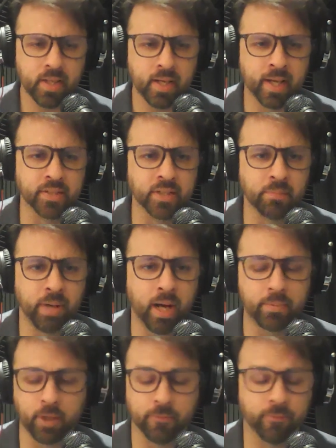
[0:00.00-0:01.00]
And uh,
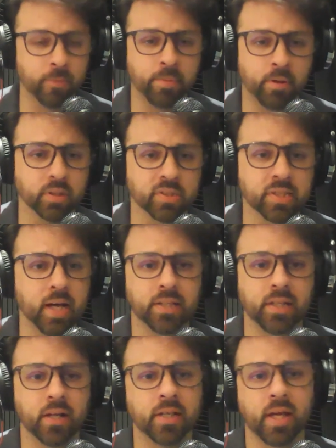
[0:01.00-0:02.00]
Bobcat football is not
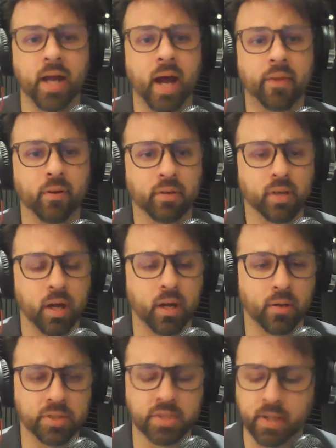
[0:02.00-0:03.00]
done yet either.
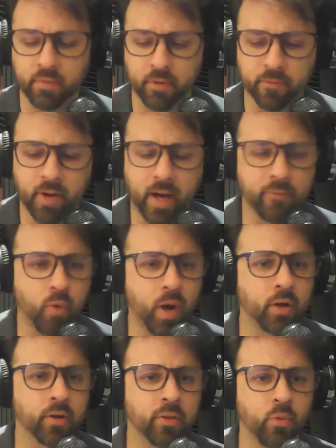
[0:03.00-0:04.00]
Uh, seven and five
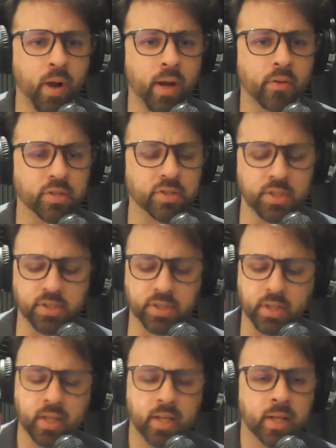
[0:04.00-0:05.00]
record in the regular
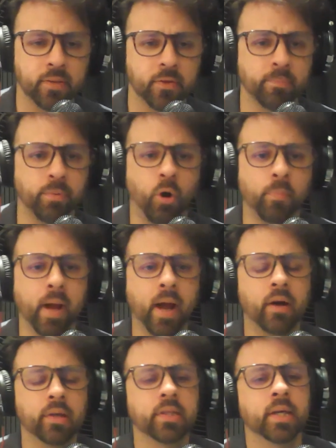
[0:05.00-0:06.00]
season. They're bowl
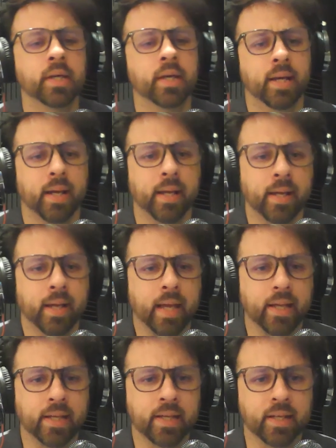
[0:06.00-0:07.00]
bound. And,
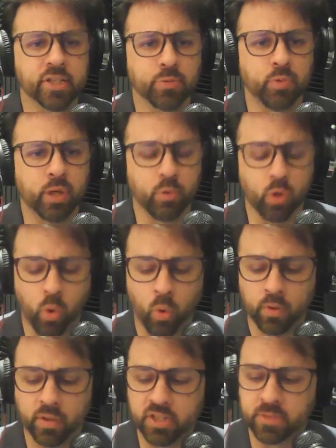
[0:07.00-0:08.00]
and, again, as we
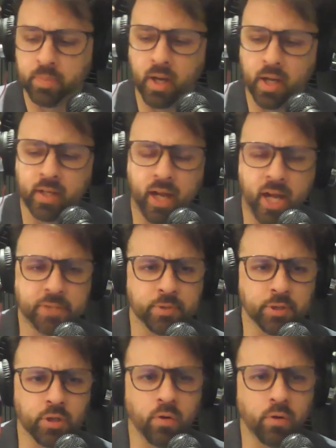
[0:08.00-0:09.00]
record this podcast, we
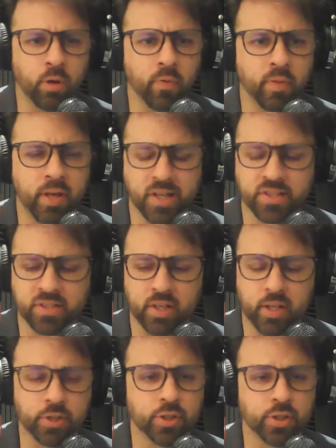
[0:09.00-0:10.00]
don't know the
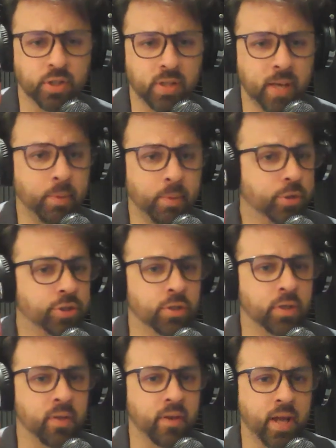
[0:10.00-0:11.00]
destination yet, but we
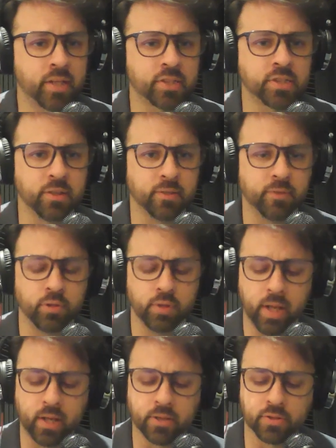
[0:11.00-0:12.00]
should in the next uh, few
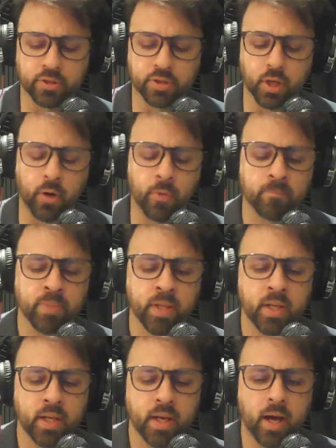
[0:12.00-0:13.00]
days or so.
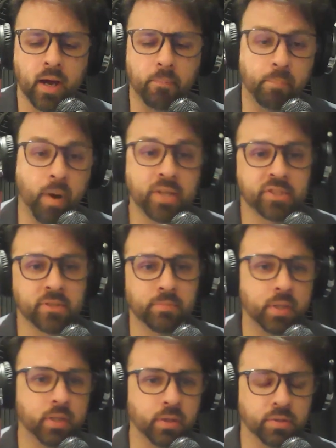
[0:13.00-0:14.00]
Uh, but some
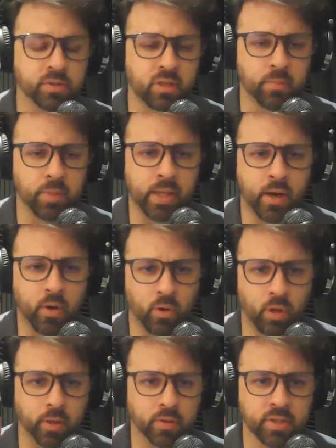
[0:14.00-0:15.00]
big news coming out
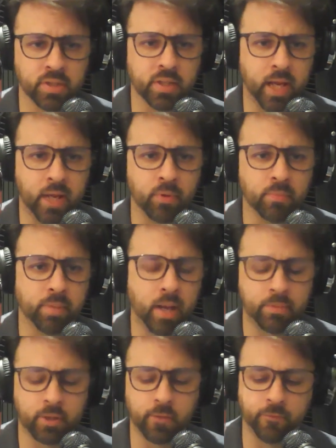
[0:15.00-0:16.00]
earlier today with
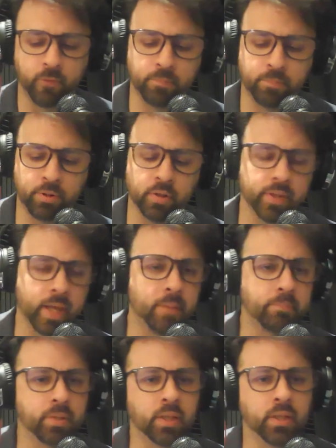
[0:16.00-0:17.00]
Bobcat football,
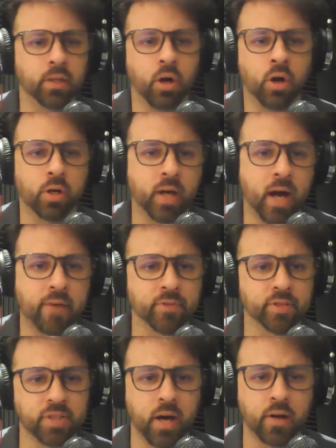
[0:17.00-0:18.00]
that being the all
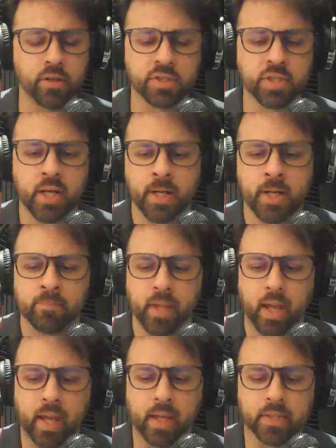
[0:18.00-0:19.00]
conference honors.
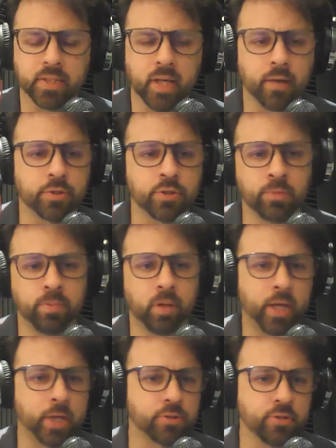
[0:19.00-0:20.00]
And uh, two
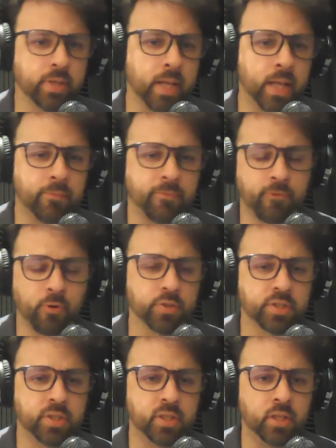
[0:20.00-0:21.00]
players were named
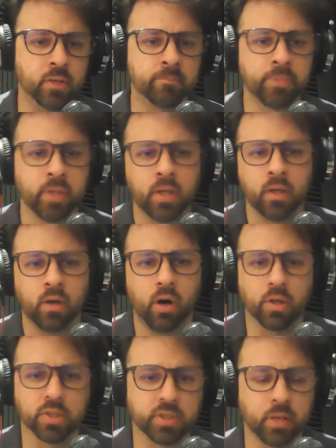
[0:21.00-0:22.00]
first team
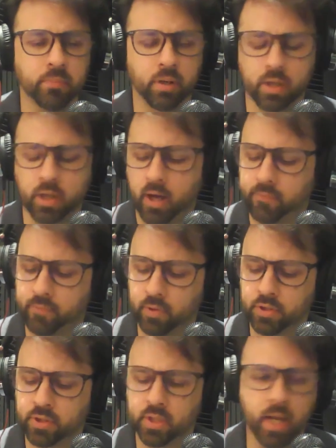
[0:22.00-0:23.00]
all sunbelt
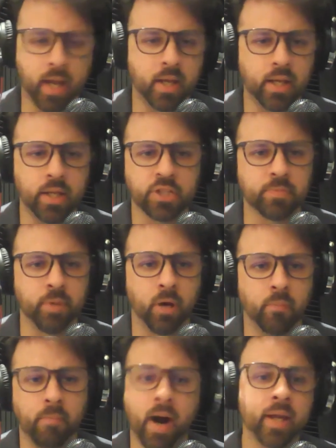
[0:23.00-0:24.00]
Conference. You had Ismail
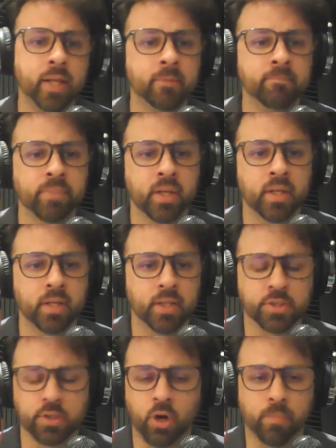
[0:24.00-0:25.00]
Mahdi
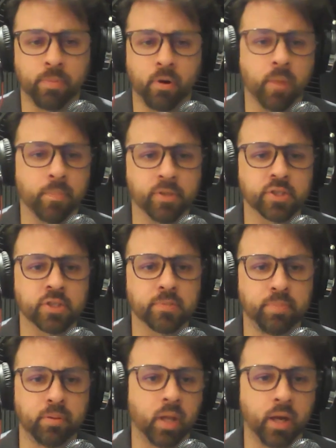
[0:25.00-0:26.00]
as an all purpose
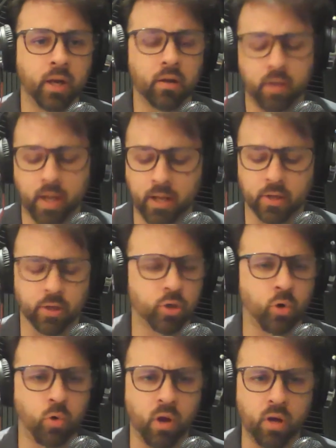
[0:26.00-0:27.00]
player, had an
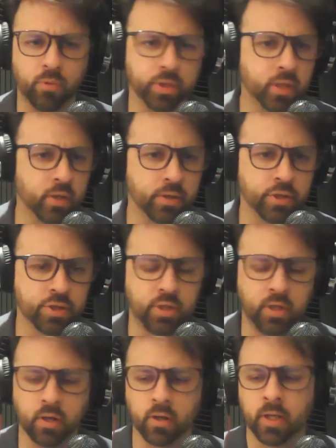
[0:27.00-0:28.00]
incredible year this
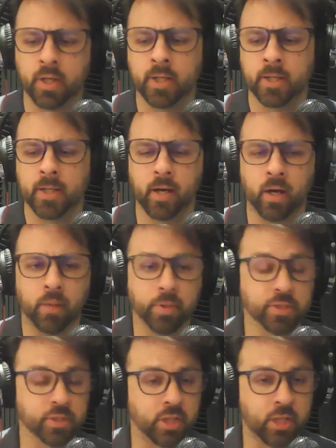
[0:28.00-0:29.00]
year. Um,
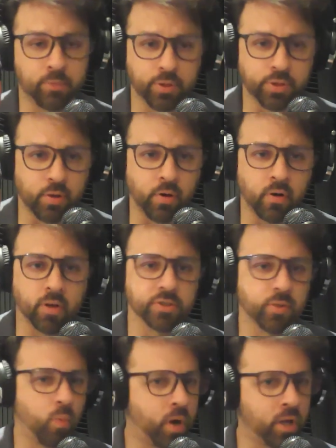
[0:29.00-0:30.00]
as a kick returner,
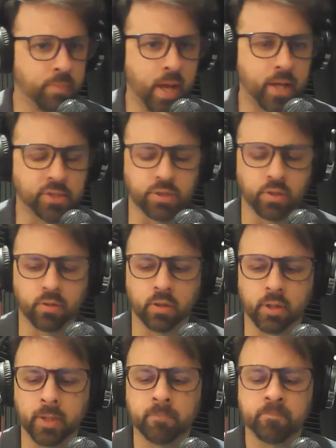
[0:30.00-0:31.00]
as a running back,
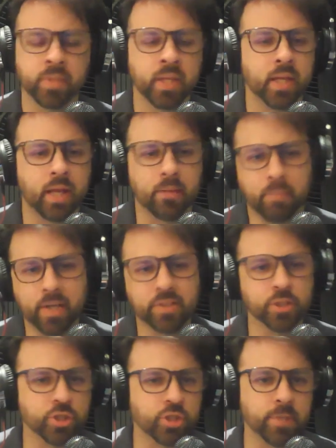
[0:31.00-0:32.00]
certainly. And
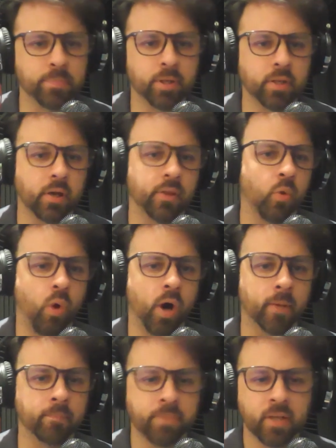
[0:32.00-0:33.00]
Mason Shipley, the other
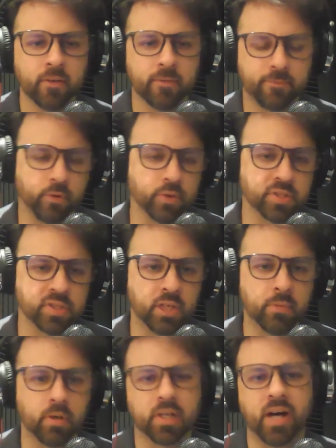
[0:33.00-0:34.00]
one, first
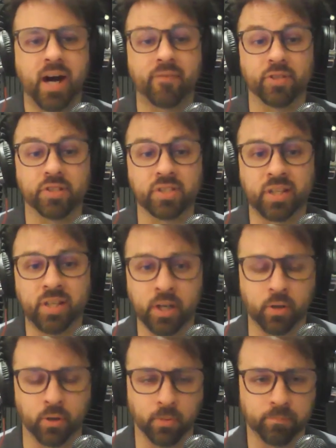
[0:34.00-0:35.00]
team all conference
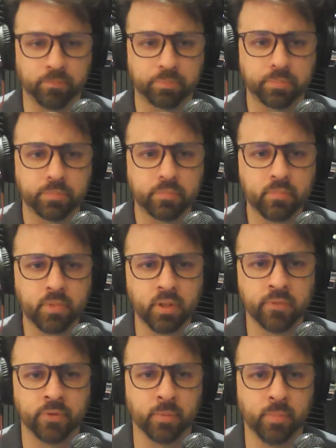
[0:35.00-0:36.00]
kicker
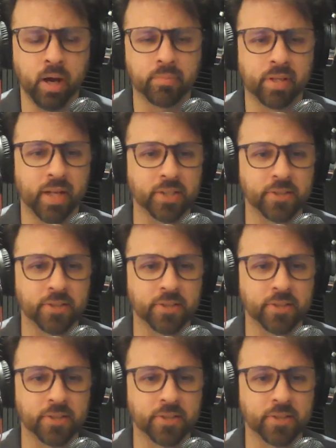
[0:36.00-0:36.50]
for the Bobcats.